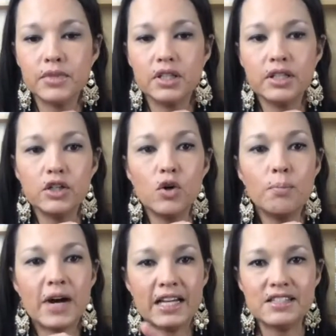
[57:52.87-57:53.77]
little
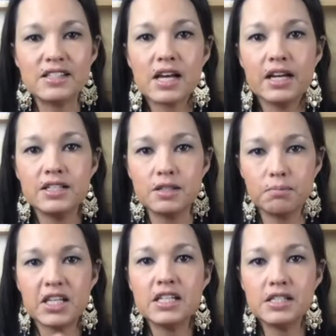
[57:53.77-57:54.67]
bite-sized
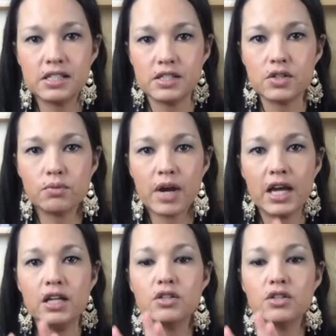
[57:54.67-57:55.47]
pieces, right?